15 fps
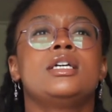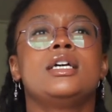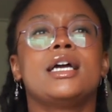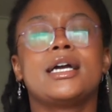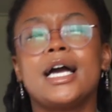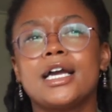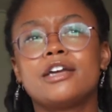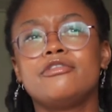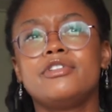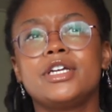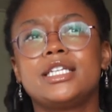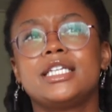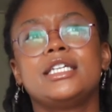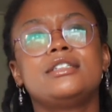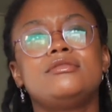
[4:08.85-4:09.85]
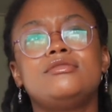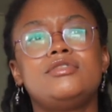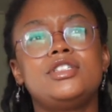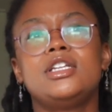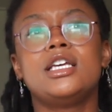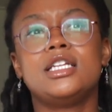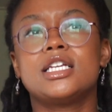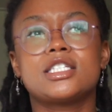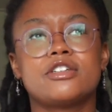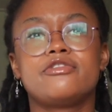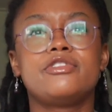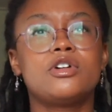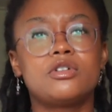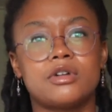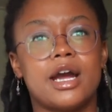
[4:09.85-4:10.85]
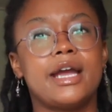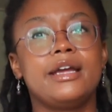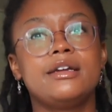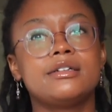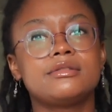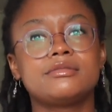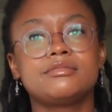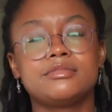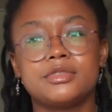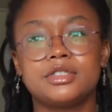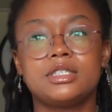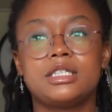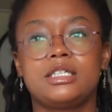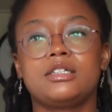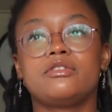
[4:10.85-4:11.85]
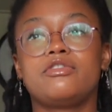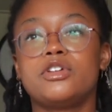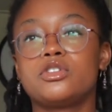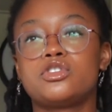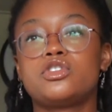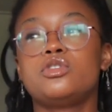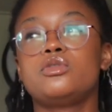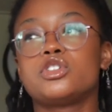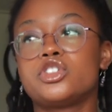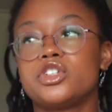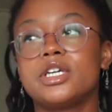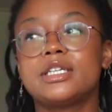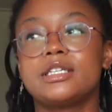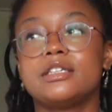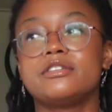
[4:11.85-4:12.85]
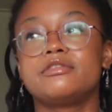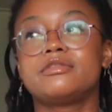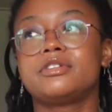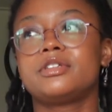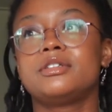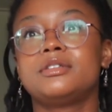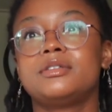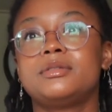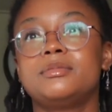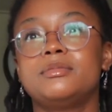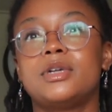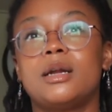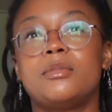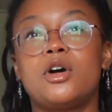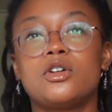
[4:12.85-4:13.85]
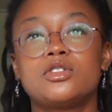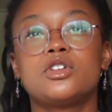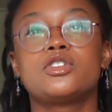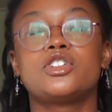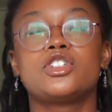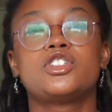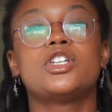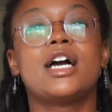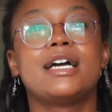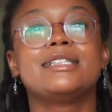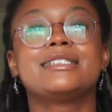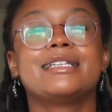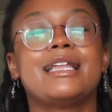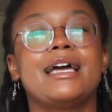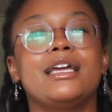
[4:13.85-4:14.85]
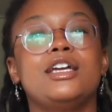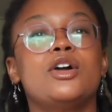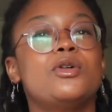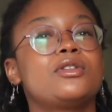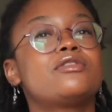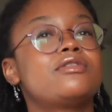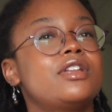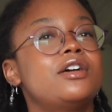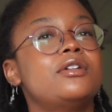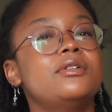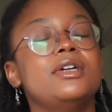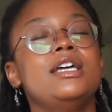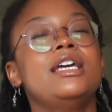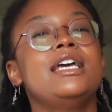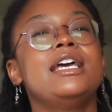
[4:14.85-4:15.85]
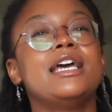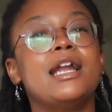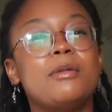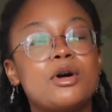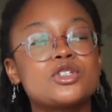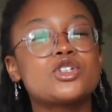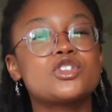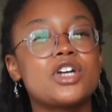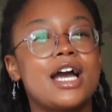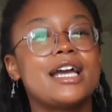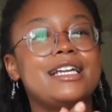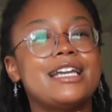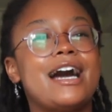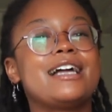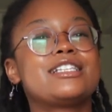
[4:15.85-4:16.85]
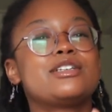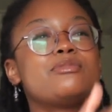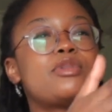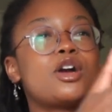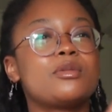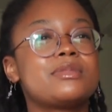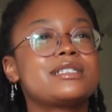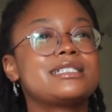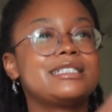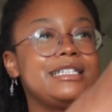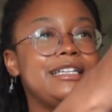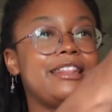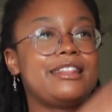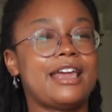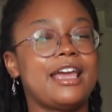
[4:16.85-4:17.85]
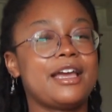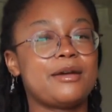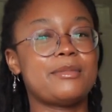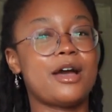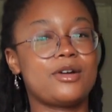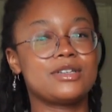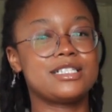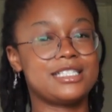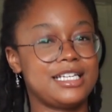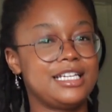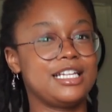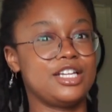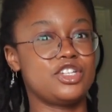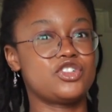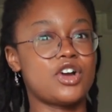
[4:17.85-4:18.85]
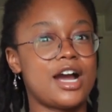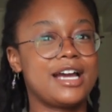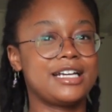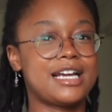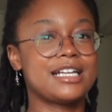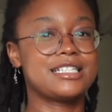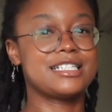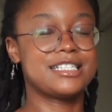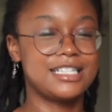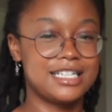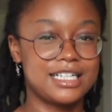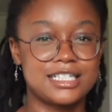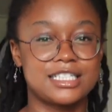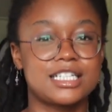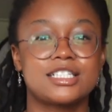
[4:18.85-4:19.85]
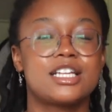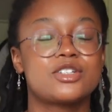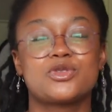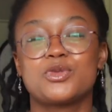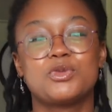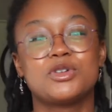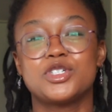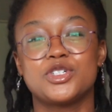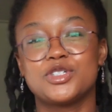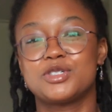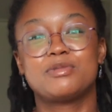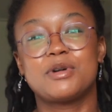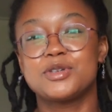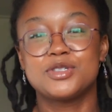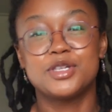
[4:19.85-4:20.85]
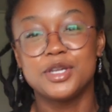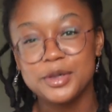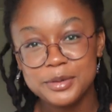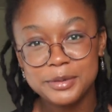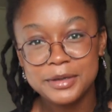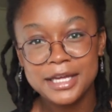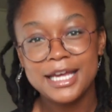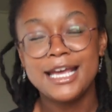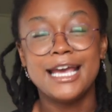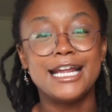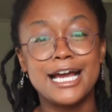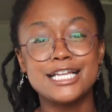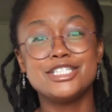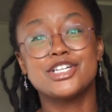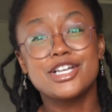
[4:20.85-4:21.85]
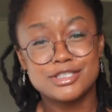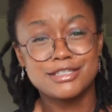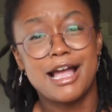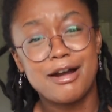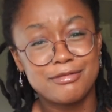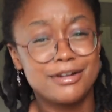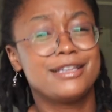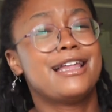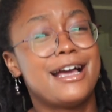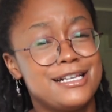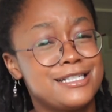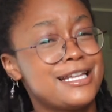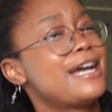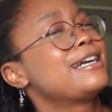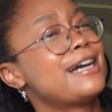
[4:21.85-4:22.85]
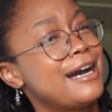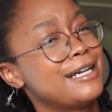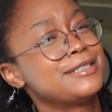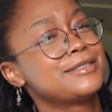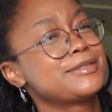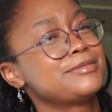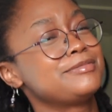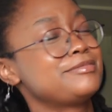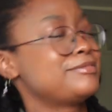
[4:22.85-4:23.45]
I got convicted. It doesn't feel right. It feels too restrictive. But I'm also just trying to like go with the flow. And I'm also trying not to purposely think about sin and trying not to sin, because that's not what you're supposed to do. And I just now realized that, guys.